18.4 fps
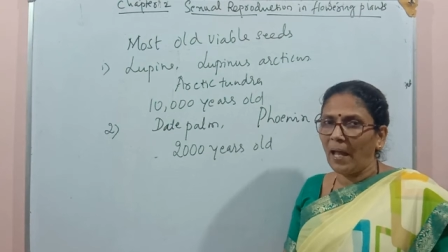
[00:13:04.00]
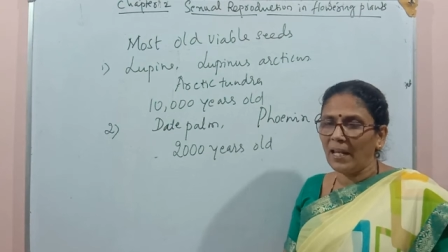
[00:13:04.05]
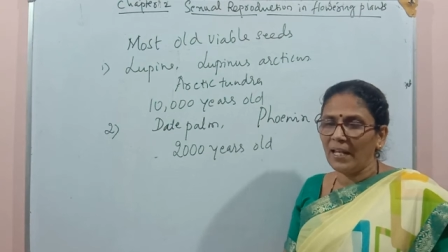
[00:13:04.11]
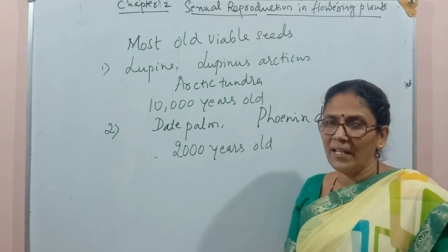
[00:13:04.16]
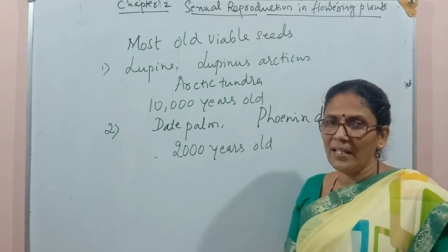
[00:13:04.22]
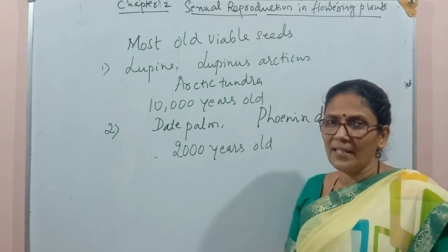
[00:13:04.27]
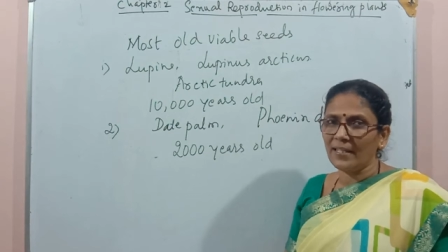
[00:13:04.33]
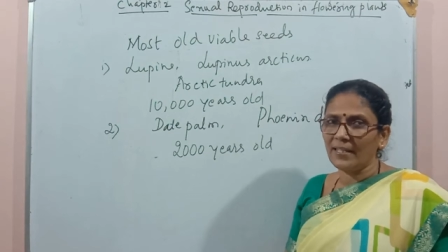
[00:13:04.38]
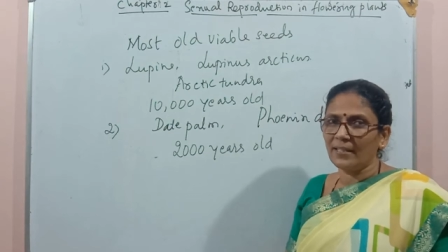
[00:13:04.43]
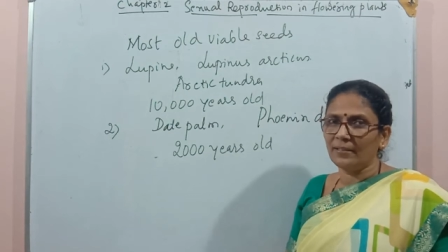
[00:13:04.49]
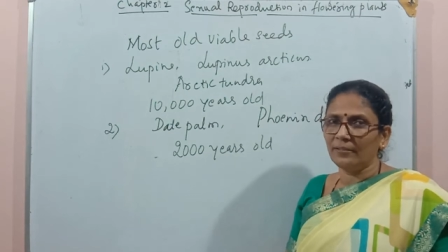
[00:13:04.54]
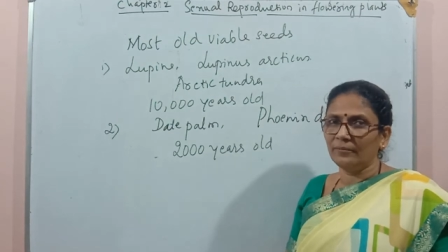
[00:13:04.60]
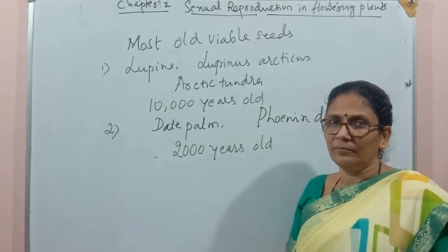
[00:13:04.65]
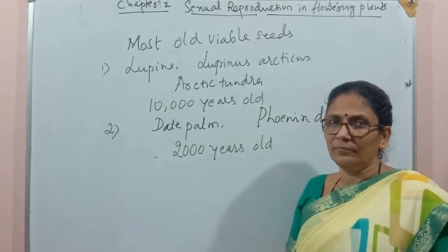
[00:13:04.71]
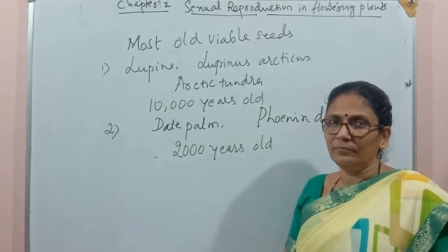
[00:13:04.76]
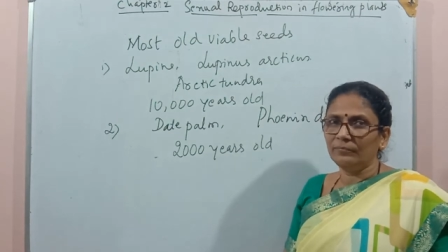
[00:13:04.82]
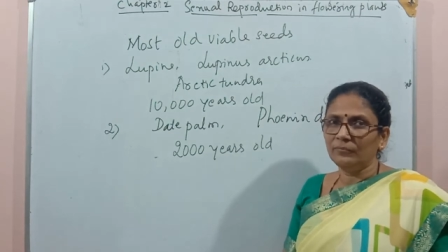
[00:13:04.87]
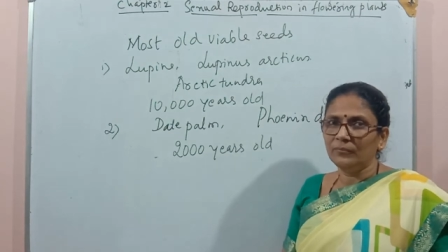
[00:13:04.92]
Palace
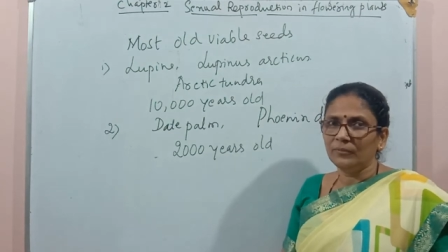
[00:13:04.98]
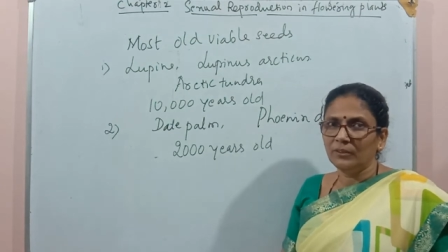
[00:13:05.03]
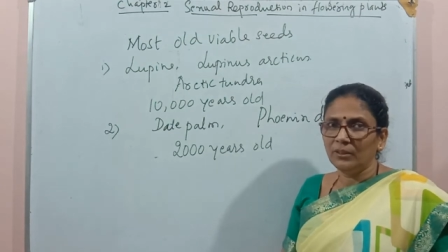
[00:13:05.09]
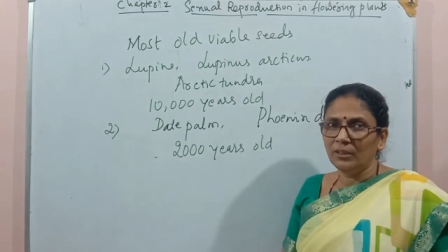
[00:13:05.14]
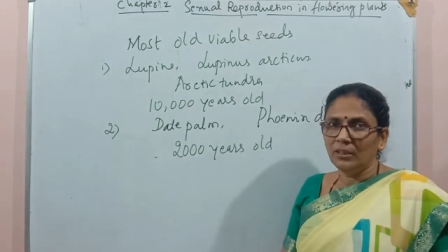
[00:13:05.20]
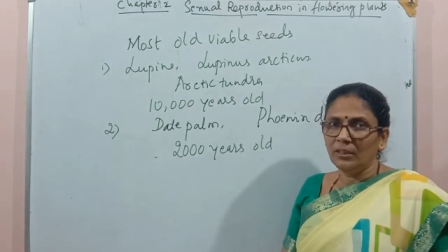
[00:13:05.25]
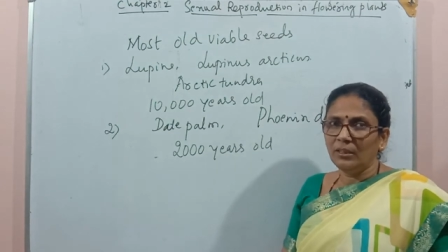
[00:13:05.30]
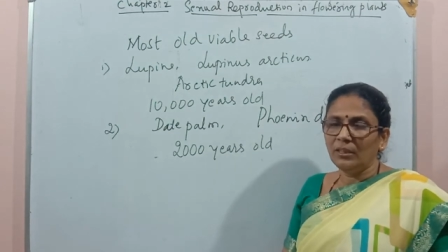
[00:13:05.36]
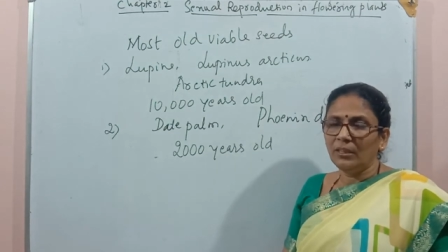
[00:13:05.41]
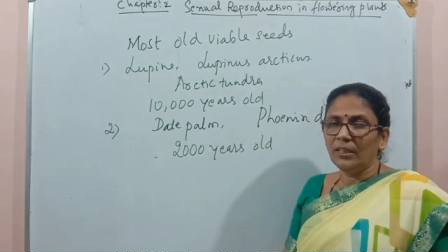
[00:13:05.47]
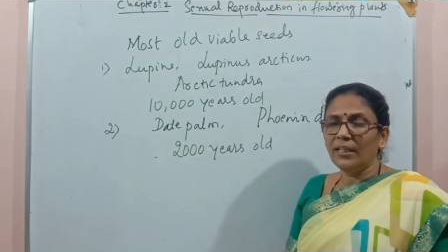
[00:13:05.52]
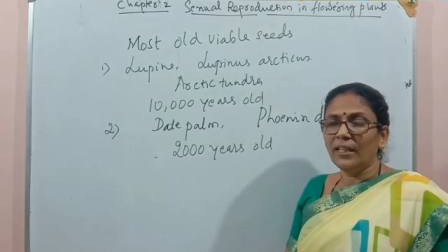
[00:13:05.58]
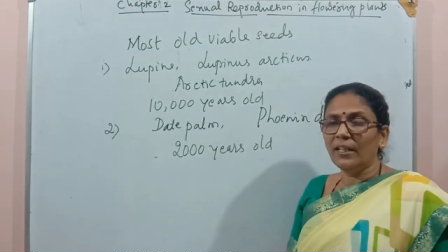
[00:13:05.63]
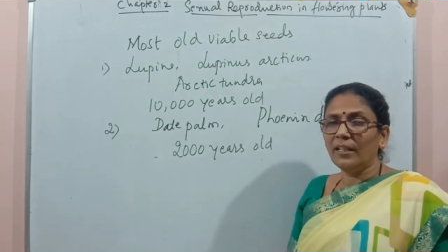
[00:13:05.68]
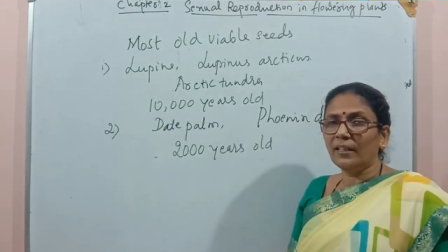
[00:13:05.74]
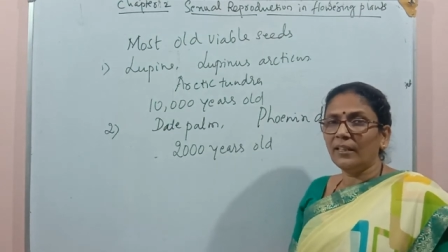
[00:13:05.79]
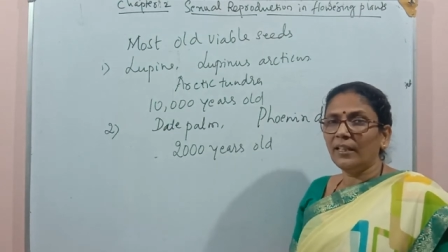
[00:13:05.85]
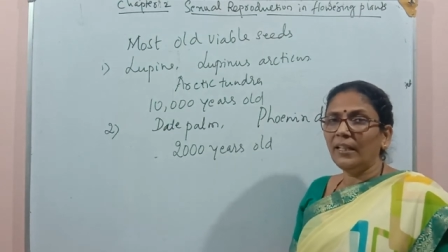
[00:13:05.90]

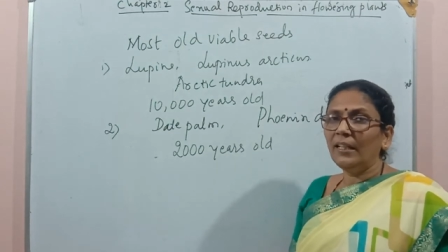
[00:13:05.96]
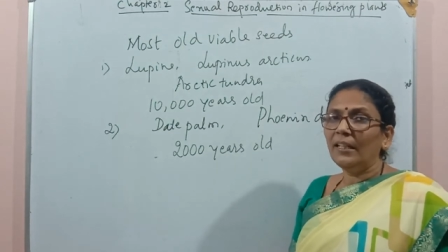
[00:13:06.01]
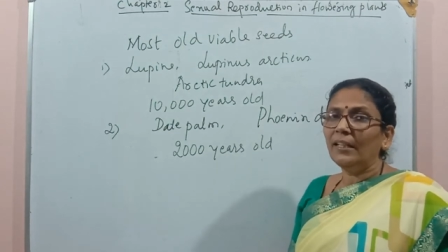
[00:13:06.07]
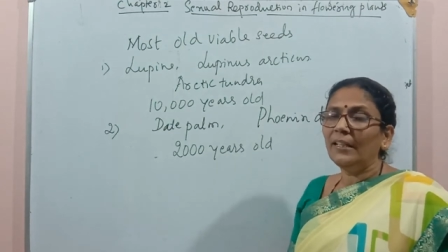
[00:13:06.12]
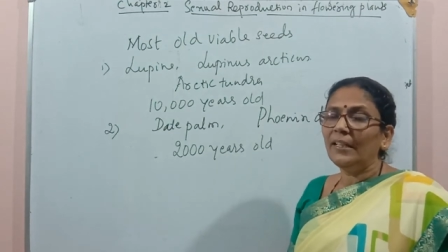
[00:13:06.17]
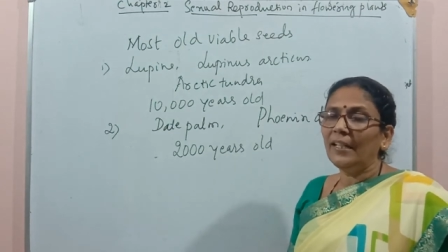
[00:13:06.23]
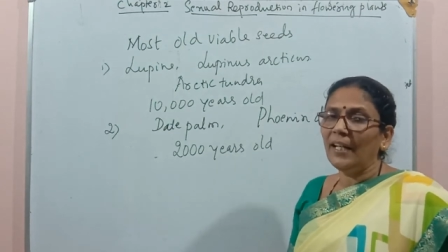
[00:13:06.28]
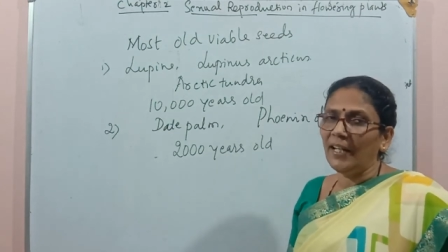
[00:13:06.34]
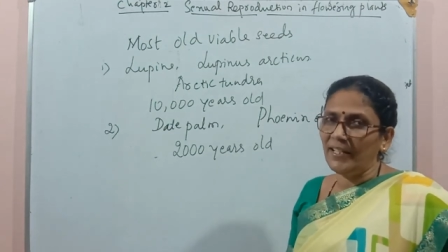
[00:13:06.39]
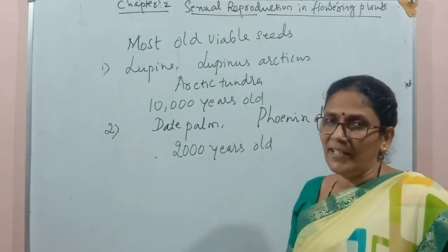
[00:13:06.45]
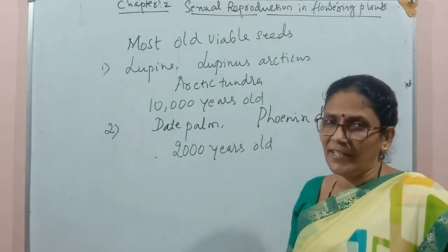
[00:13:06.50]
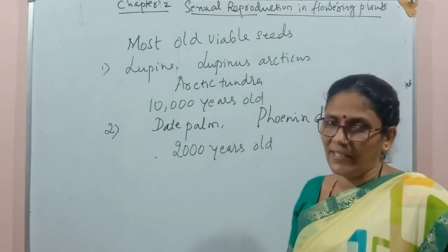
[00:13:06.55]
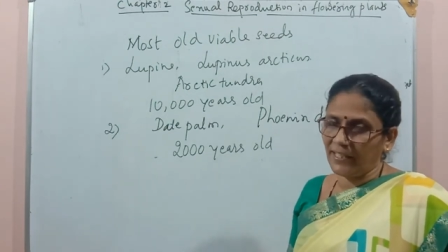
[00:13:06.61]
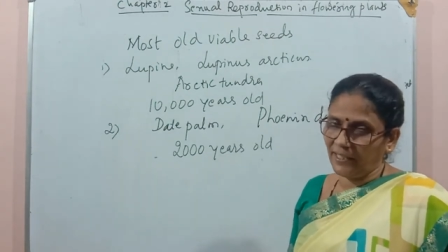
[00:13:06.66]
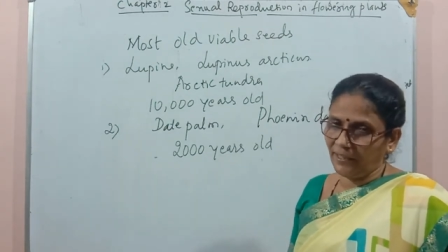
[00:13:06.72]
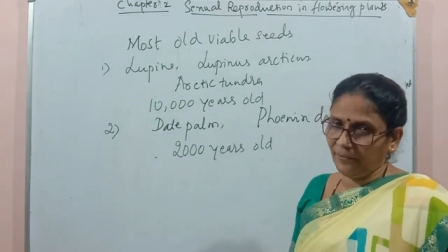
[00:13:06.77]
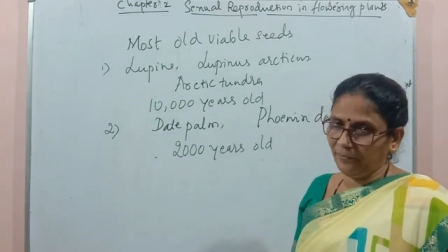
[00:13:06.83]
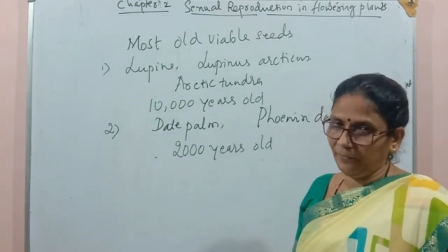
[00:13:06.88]
near the Dead
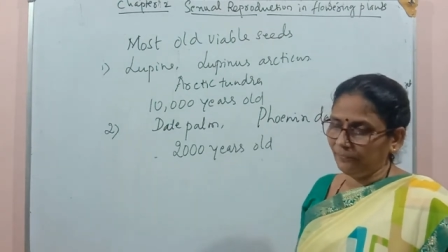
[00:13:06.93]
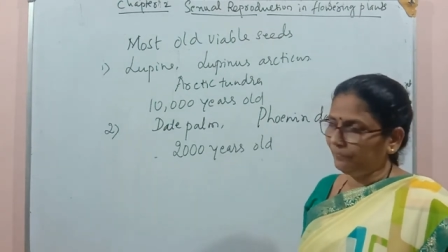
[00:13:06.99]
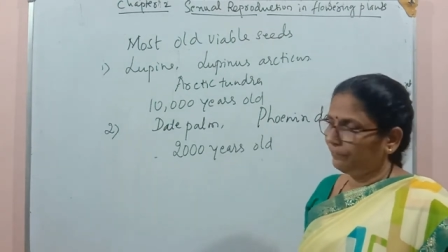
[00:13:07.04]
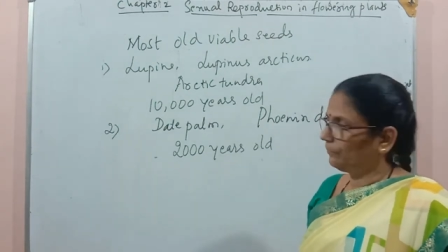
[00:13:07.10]
Sea.